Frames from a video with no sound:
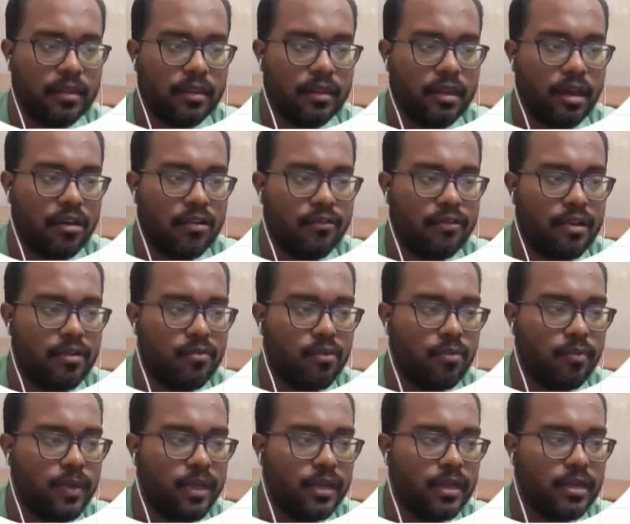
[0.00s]
now if I
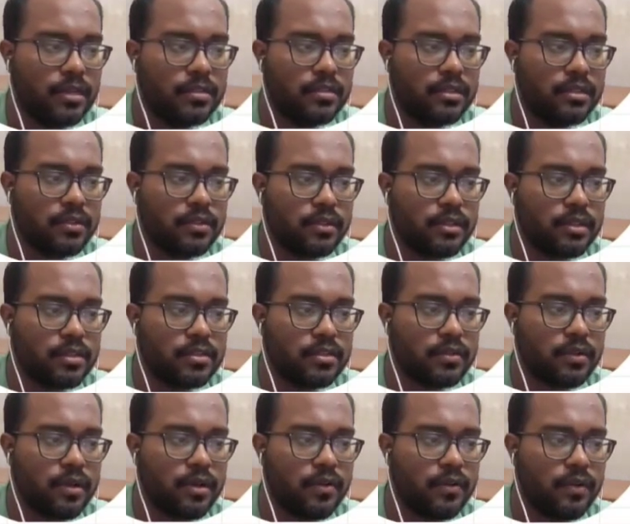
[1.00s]
move my cursor to this
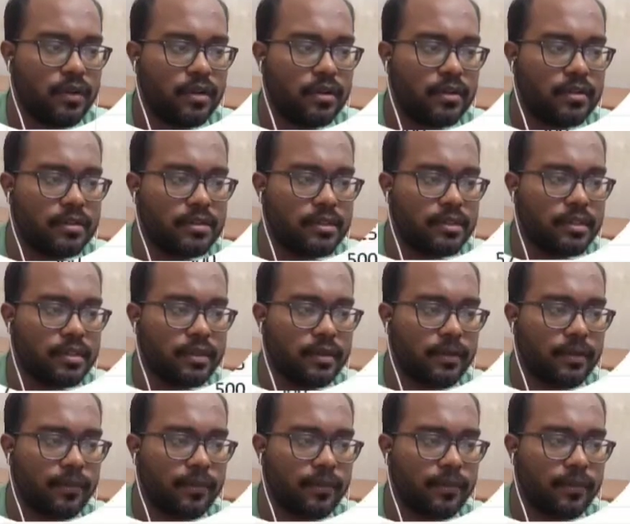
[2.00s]
quadrant, see,